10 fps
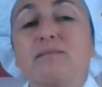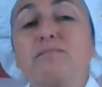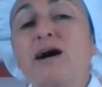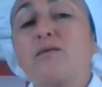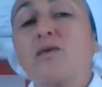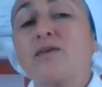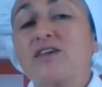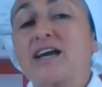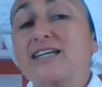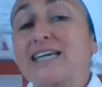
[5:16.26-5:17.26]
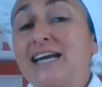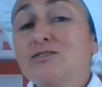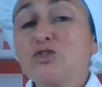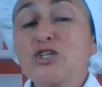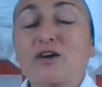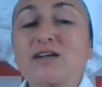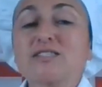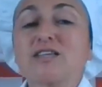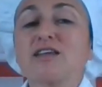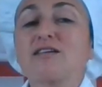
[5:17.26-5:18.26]
But one thing I can share is
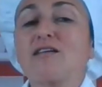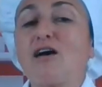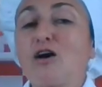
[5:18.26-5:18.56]
that there